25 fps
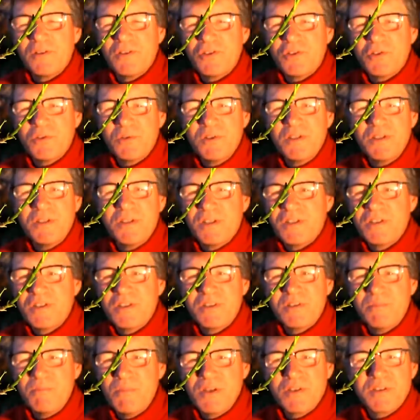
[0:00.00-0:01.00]
the trees. I
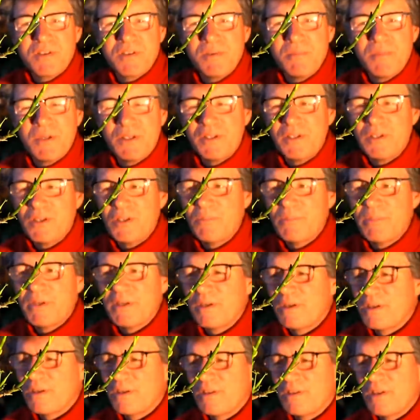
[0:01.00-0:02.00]
just miss them a little
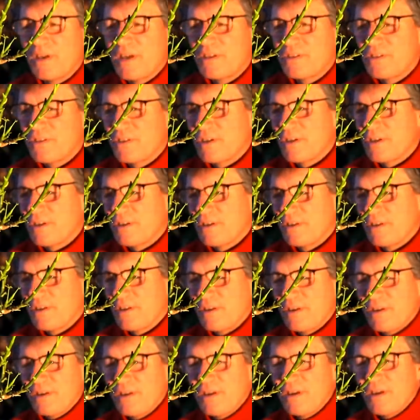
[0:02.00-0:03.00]
bit and that's it.
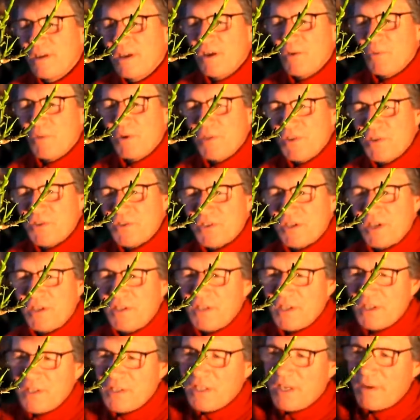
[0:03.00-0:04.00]
When the
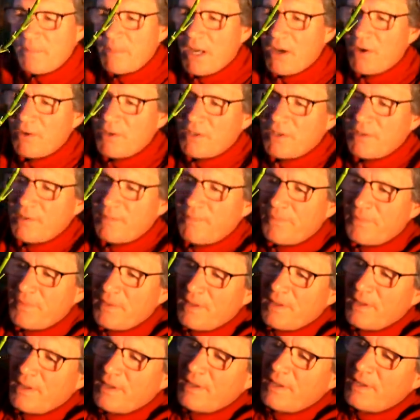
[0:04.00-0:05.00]
sun does come out,
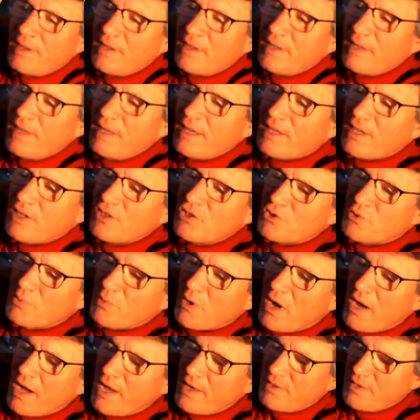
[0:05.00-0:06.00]
it can
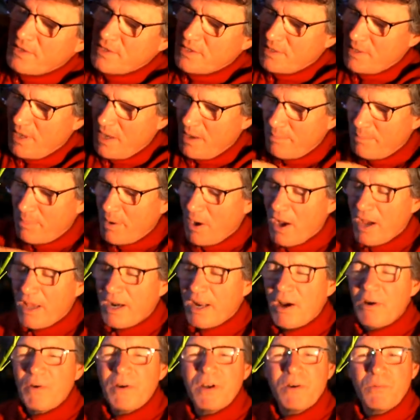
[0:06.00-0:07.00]
dry this
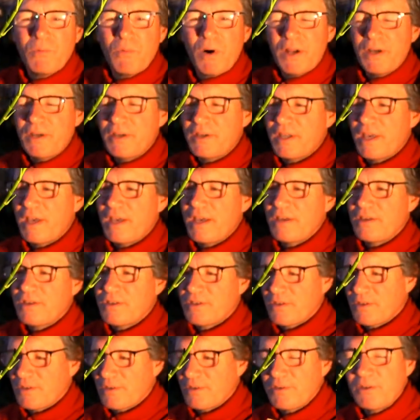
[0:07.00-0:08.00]
pot out in one day.
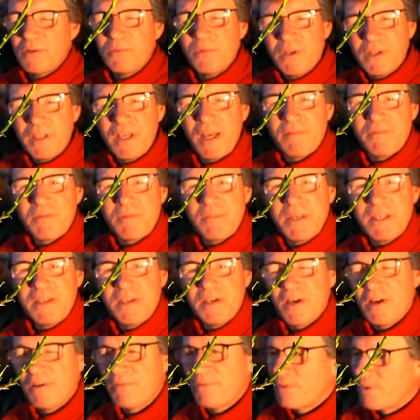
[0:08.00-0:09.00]
So you really have to be
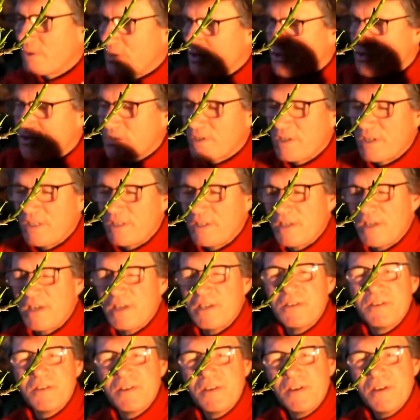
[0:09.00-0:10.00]
careful on sunny
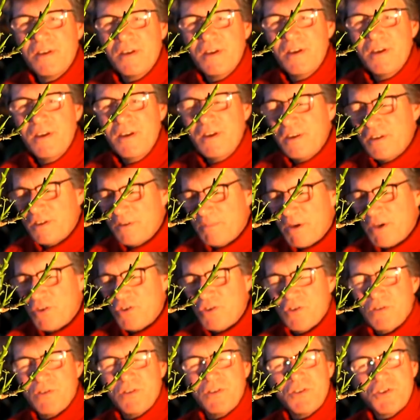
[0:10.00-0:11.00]
days to
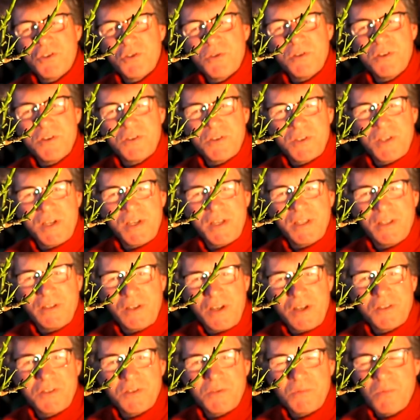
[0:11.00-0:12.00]
make sure your trees are getting
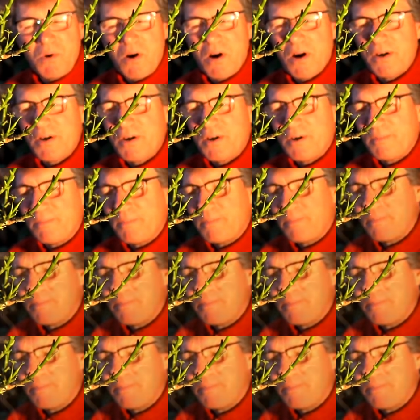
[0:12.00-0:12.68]
lots of water.